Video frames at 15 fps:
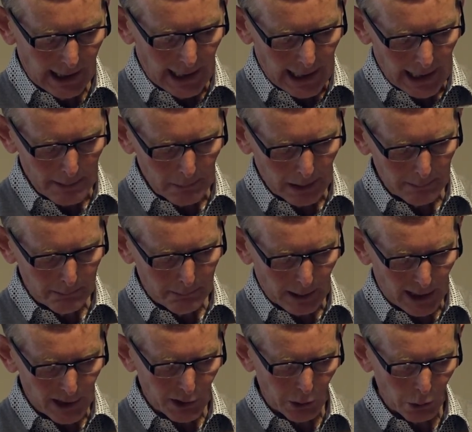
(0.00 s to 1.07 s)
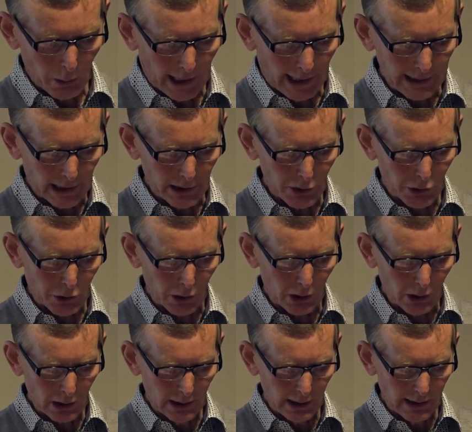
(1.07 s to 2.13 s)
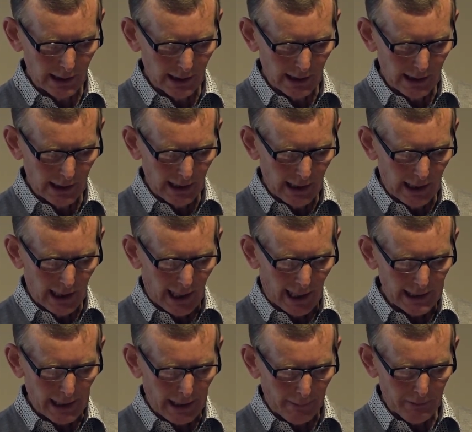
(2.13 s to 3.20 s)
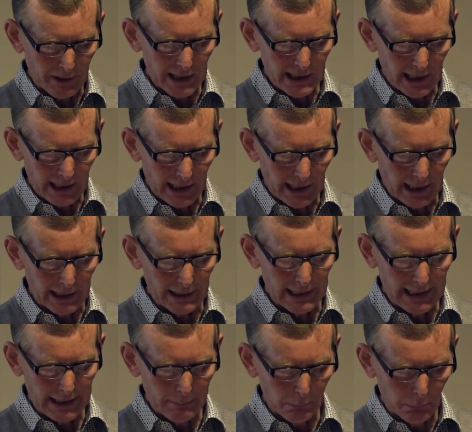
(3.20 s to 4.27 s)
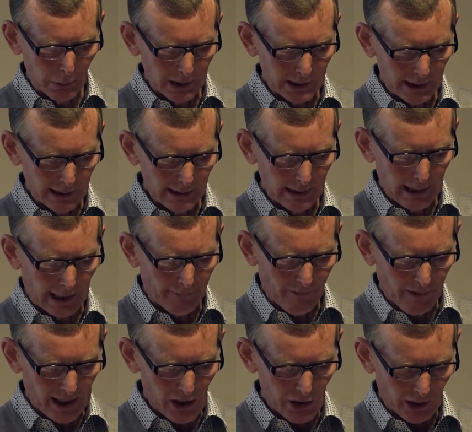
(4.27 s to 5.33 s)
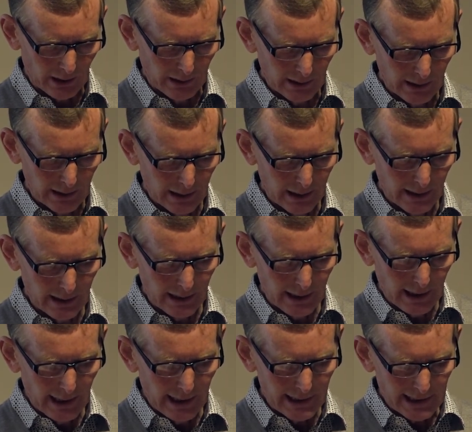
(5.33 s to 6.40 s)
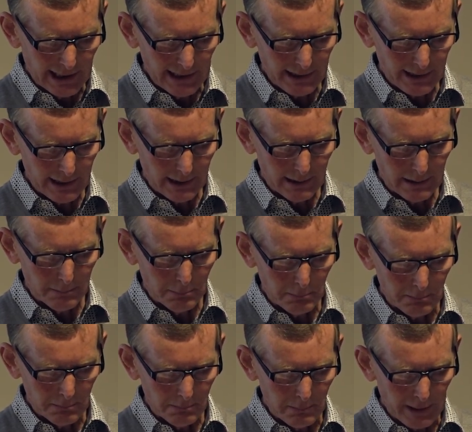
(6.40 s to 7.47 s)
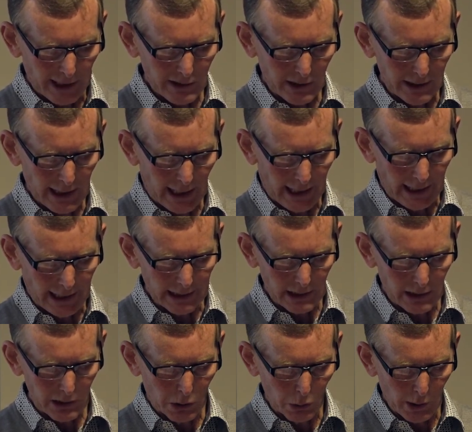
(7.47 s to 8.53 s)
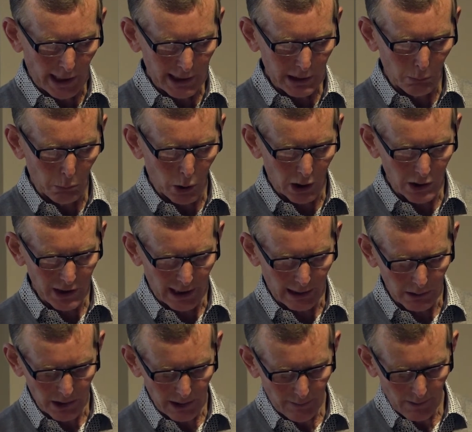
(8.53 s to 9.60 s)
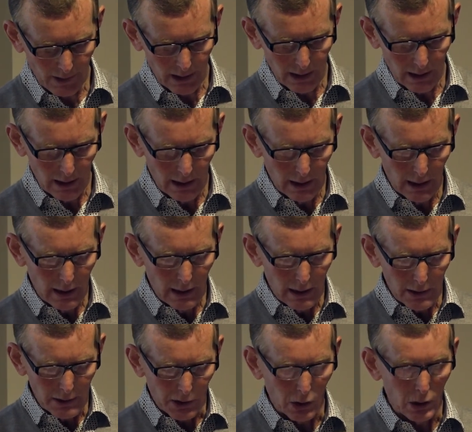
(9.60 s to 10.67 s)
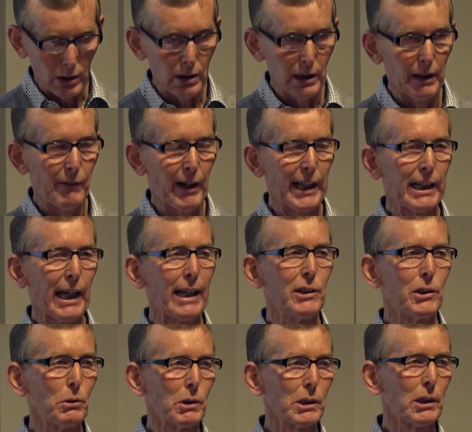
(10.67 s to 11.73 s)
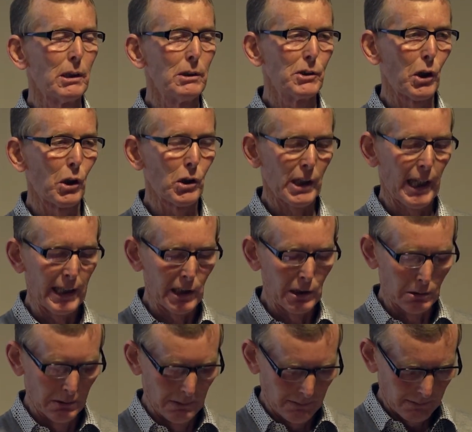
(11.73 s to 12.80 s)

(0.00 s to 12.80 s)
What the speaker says: I'm a person who had a stroke, and every day I live with the aphasia. This makes it hard to get the words out. So if I can do it, so can you.